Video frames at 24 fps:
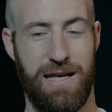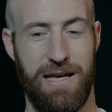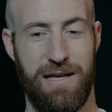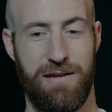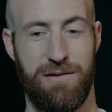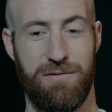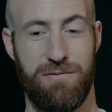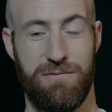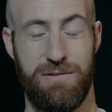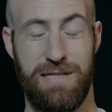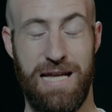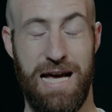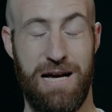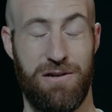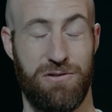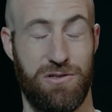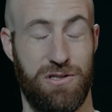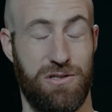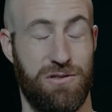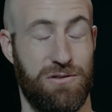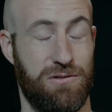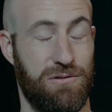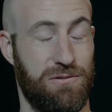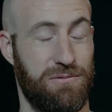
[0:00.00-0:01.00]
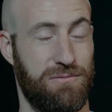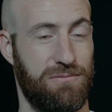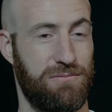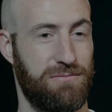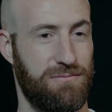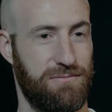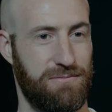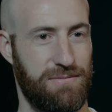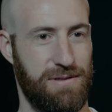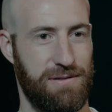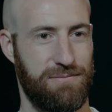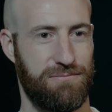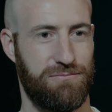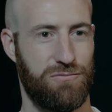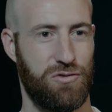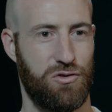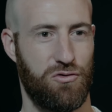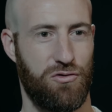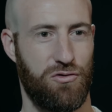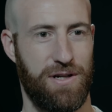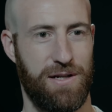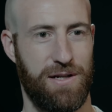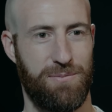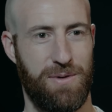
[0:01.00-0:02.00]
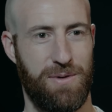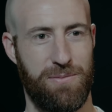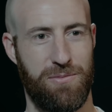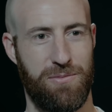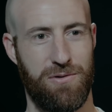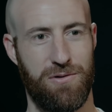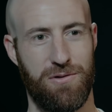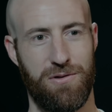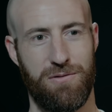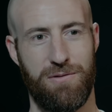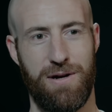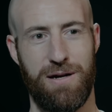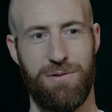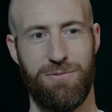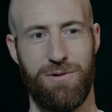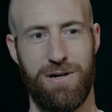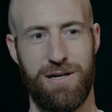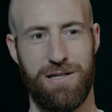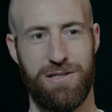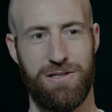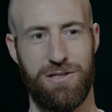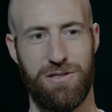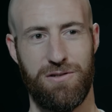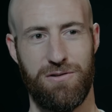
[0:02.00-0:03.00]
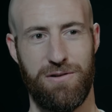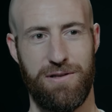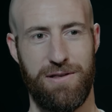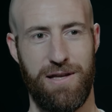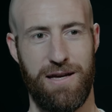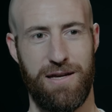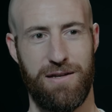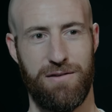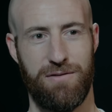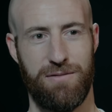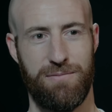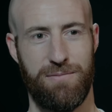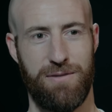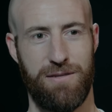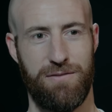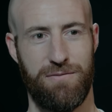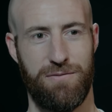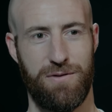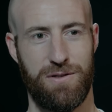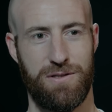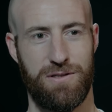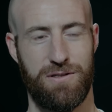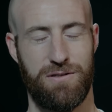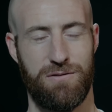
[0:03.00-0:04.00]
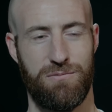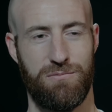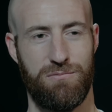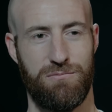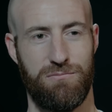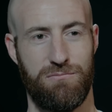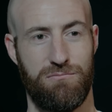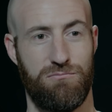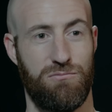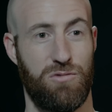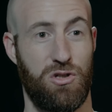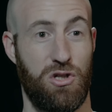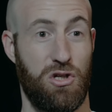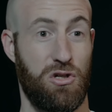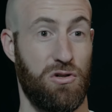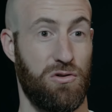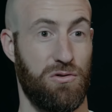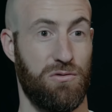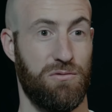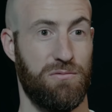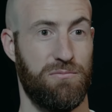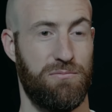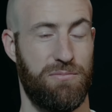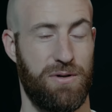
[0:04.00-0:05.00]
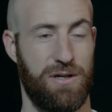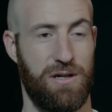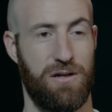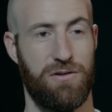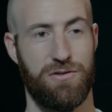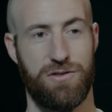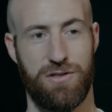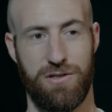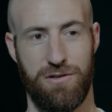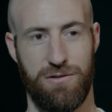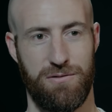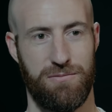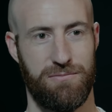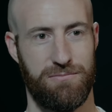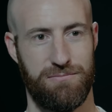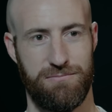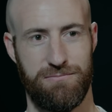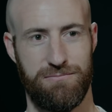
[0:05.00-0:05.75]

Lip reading: and down to treating people the right way too, and that benefits you, but also,